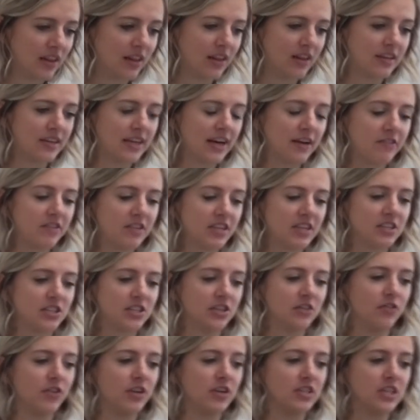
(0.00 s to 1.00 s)
the
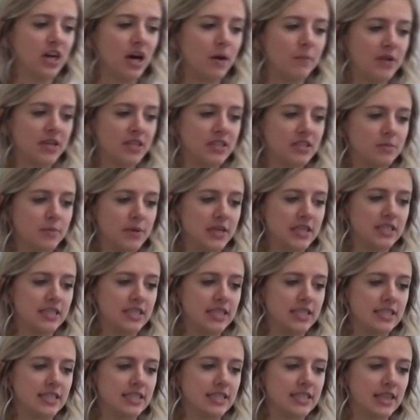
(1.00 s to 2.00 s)
definition for a dominant
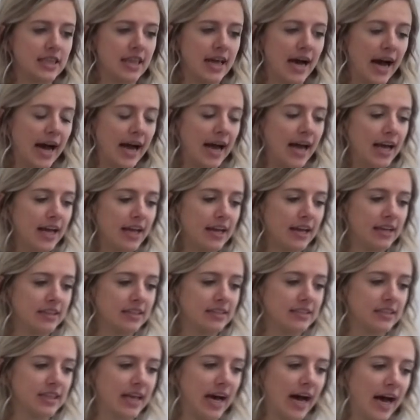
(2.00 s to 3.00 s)
species
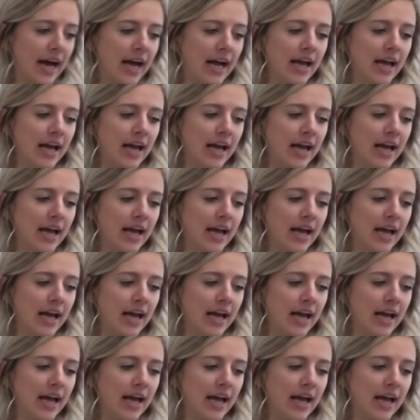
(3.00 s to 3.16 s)
is